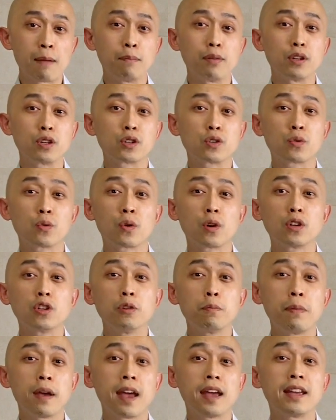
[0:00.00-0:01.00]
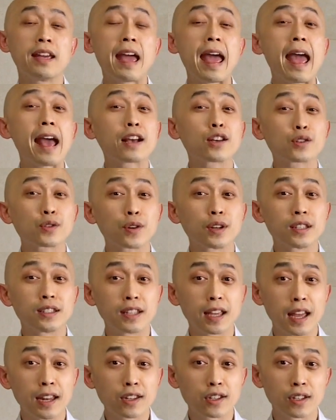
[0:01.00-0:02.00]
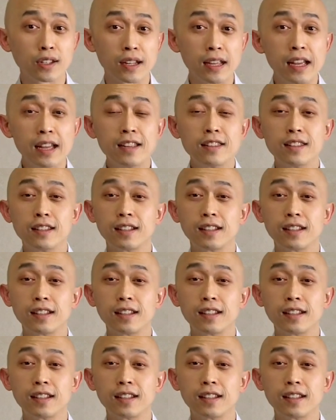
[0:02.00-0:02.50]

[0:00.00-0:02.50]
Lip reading: and be sure you pay extra attention